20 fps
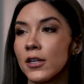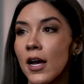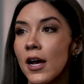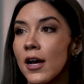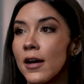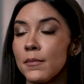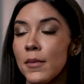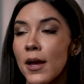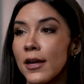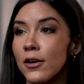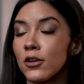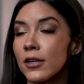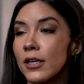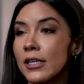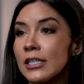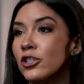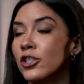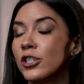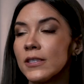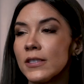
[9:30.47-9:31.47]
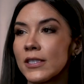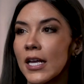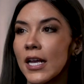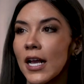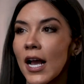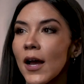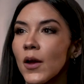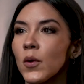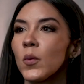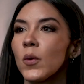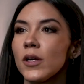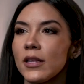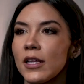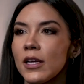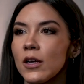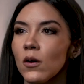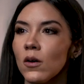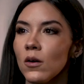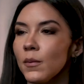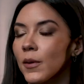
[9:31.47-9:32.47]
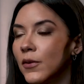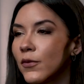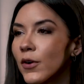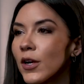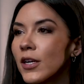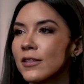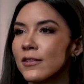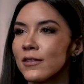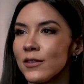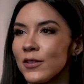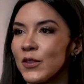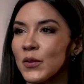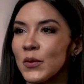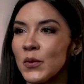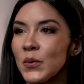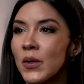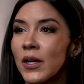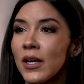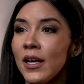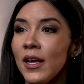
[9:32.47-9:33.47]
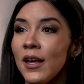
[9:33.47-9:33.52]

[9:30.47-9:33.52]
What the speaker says: At her age, she's like, I want like all my friends to